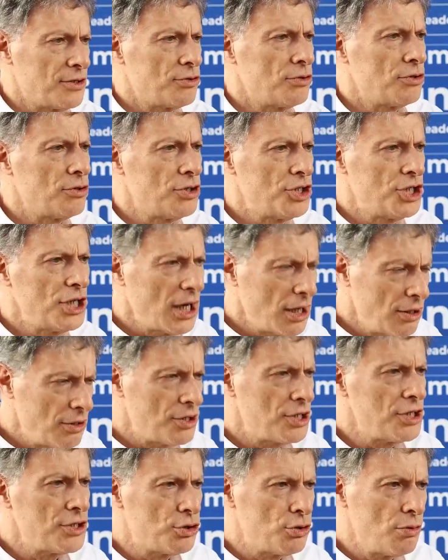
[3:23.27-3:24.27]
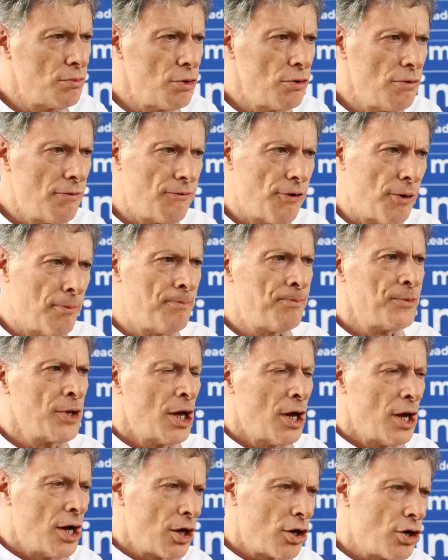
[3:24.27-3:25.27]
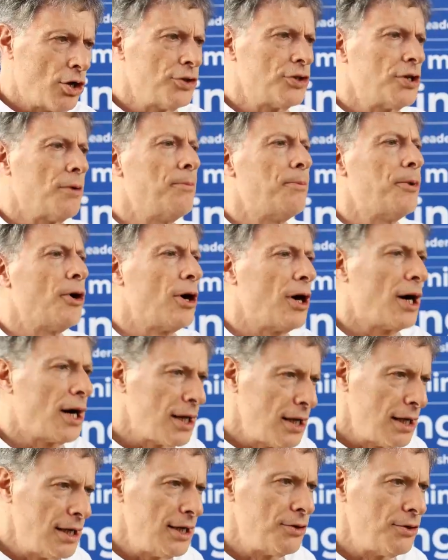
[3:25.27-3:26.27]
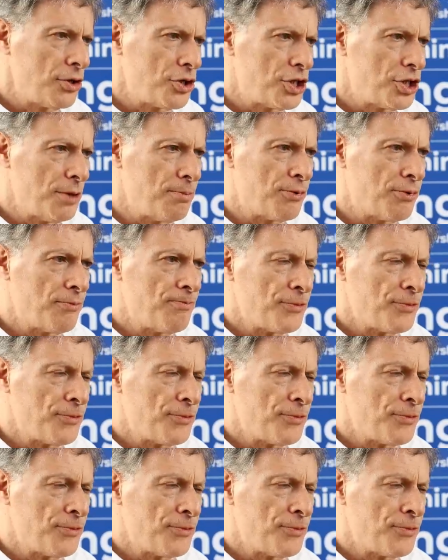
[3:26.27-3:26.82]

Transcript: So the challenge is to move from contemporary leadership,